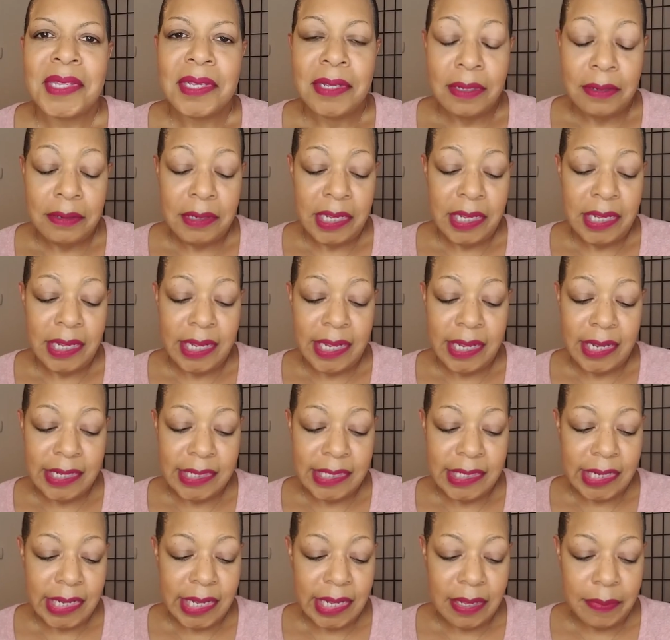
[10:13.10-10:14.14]
Okay guys,
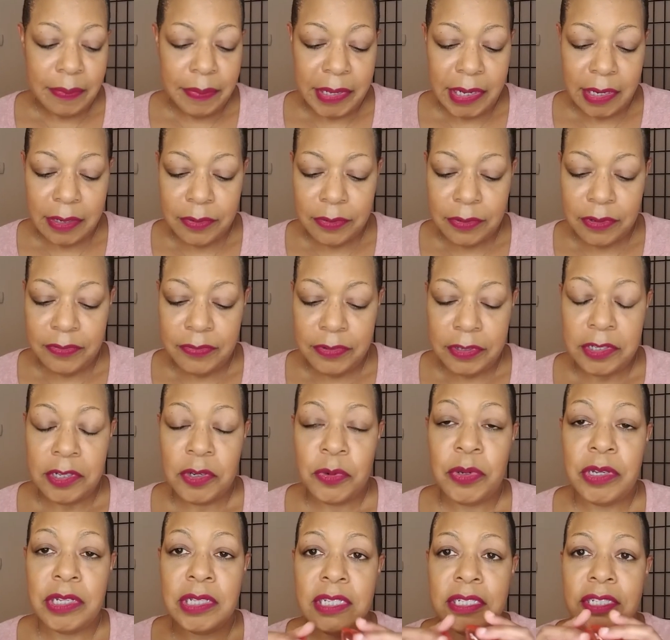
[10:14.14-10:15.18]
I came back on really
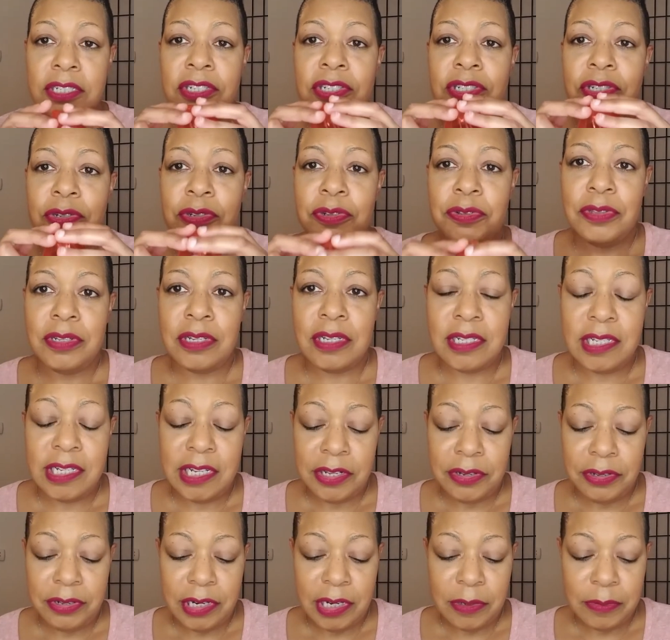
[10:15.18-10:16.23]
quick to just show you the
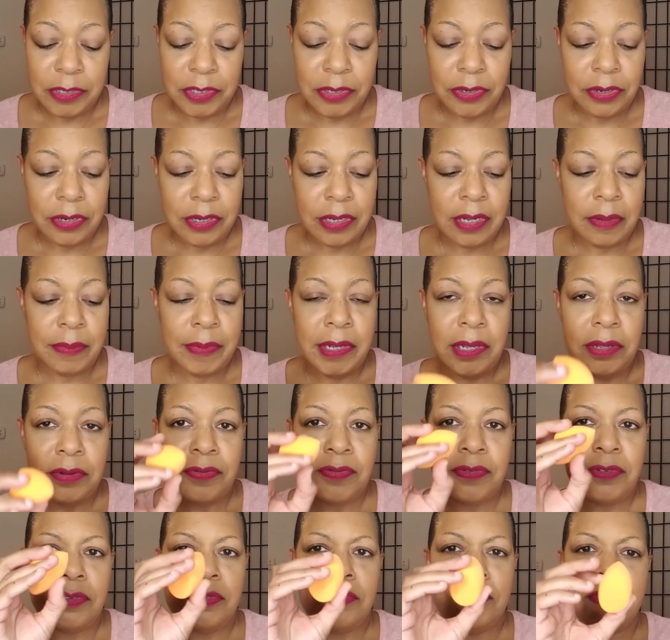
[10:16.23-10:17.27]
container that I was talking about
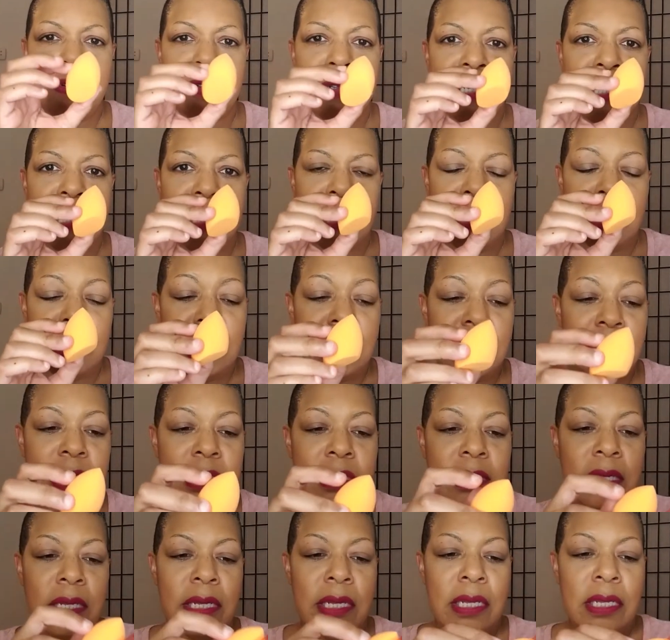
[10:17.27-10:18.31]
for the Real Techniques
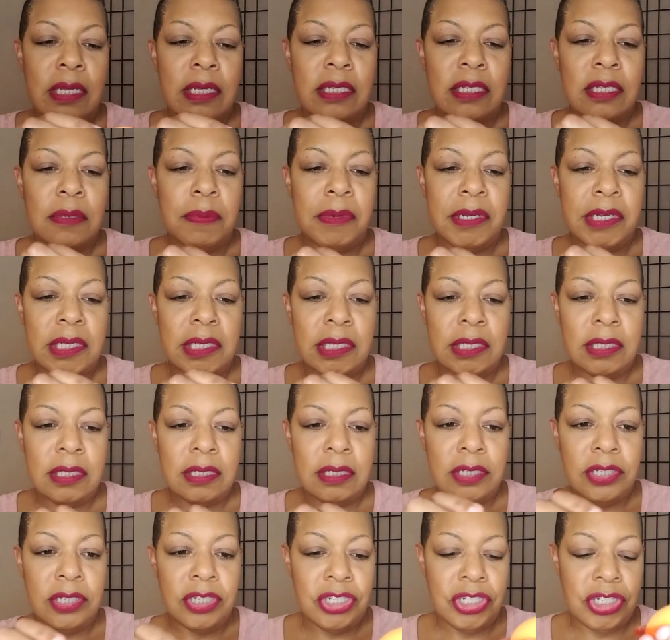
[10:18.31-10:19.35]

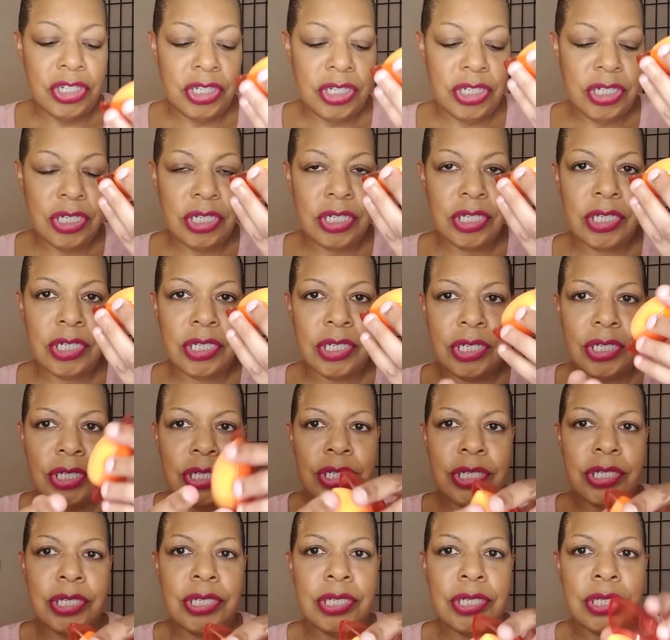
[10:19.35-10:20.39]
sponge.
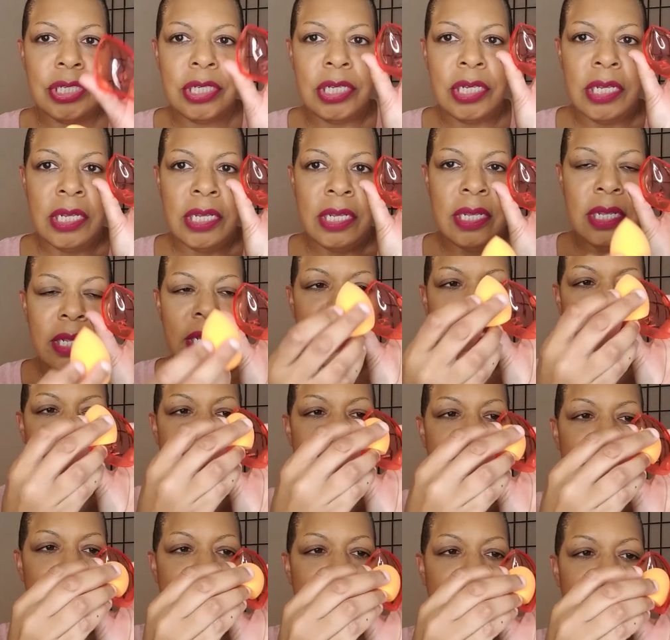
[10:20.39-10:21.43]
It
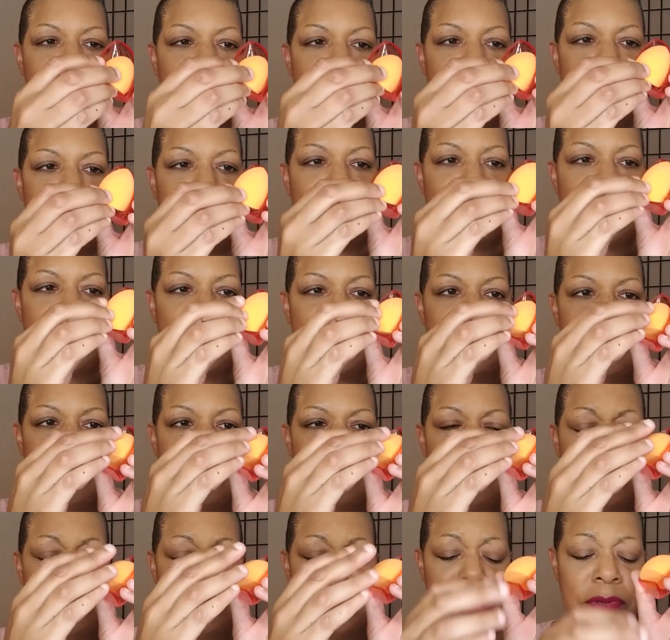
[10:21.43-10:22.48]
actually came with the case,
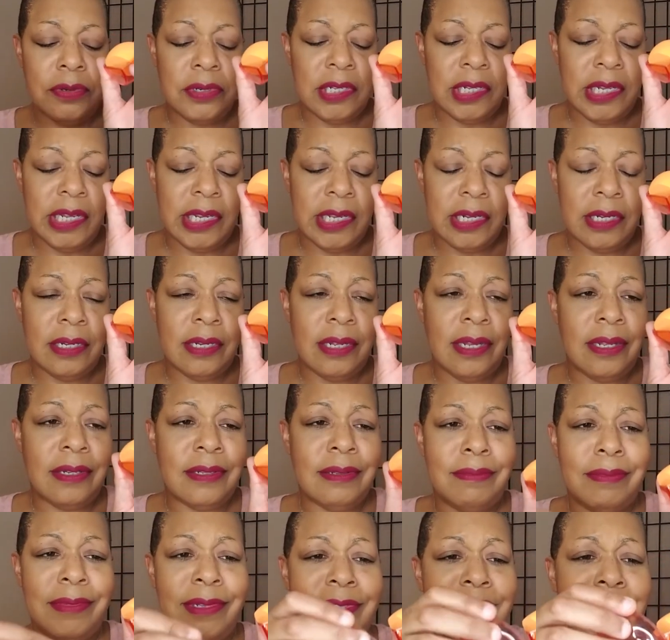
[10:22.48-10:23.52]
and it was only like an, a
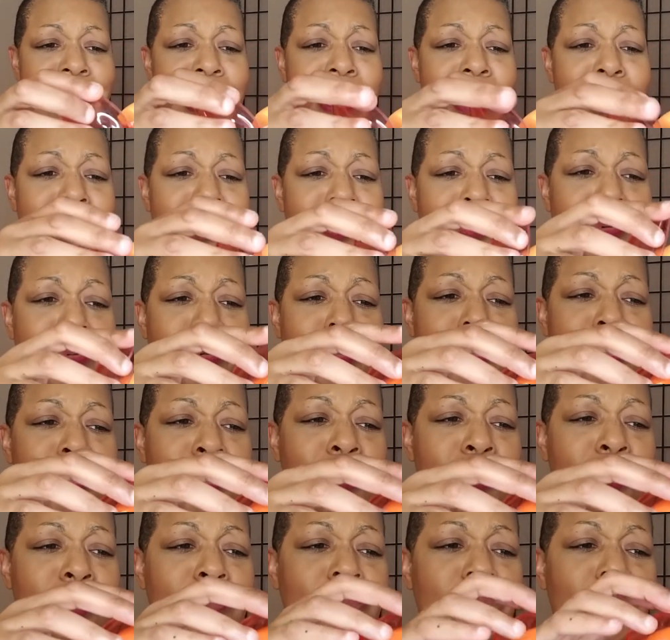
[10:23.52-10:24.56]
dollar or
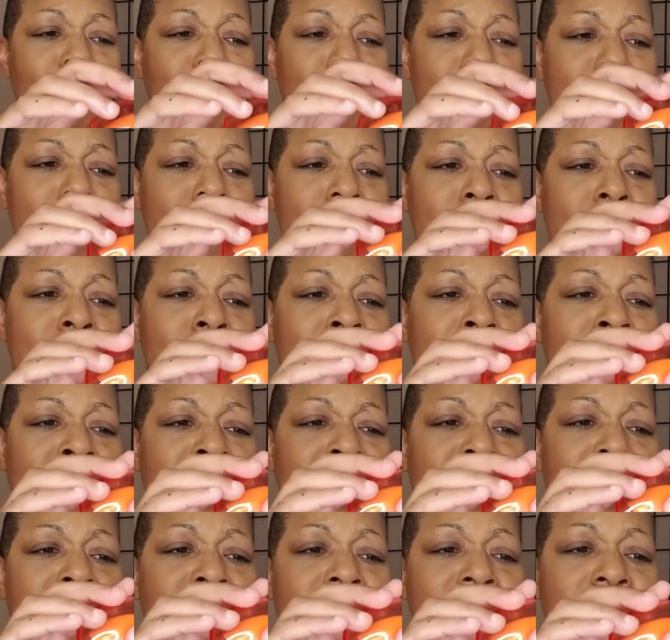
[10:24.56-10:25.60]
two more
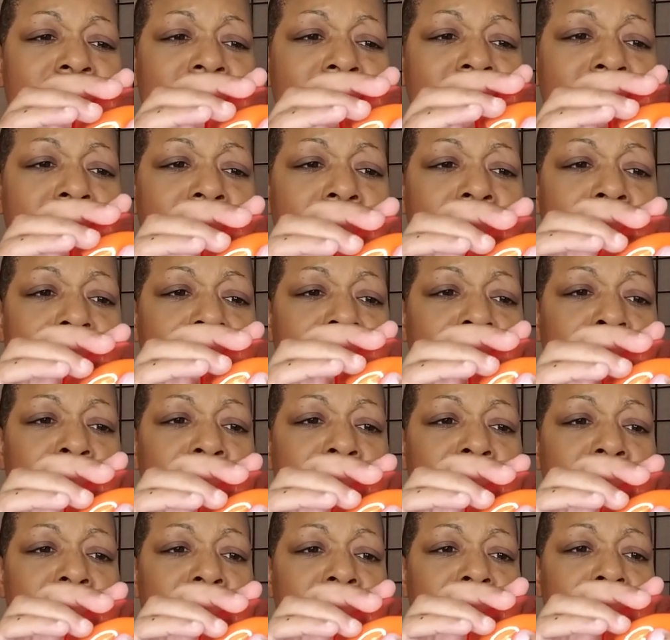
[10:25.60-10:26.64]
than just the
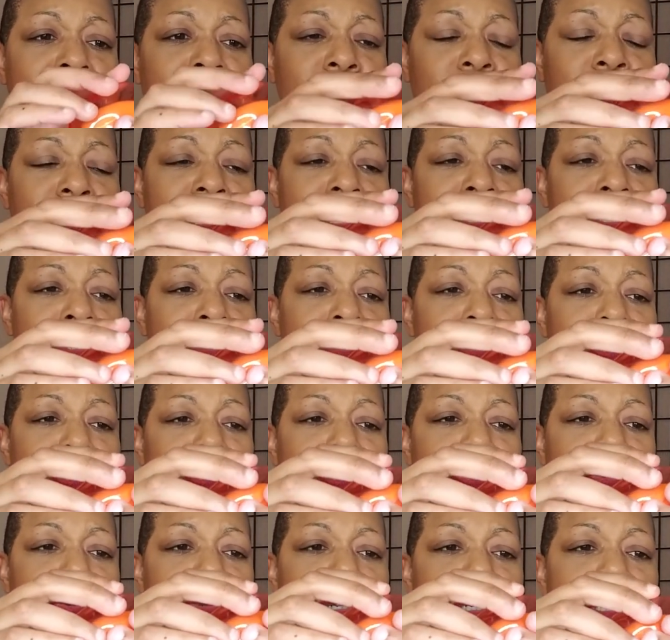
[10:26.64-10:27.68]
sponge on its
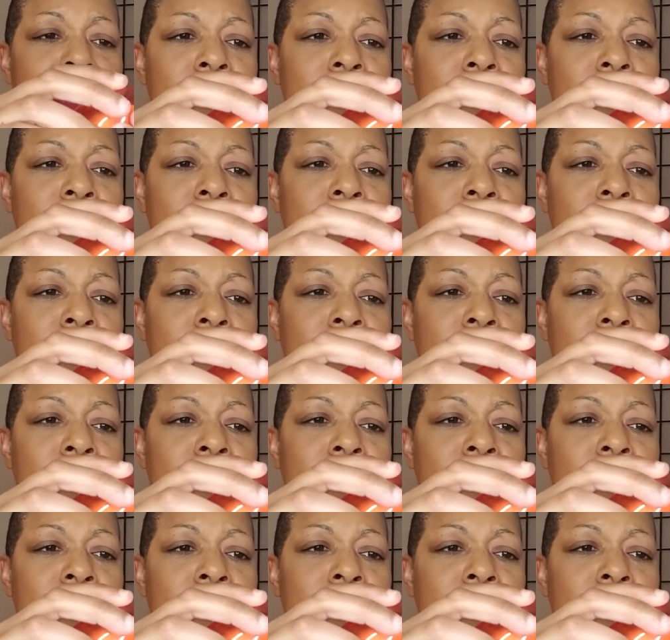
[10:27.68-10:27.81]
own.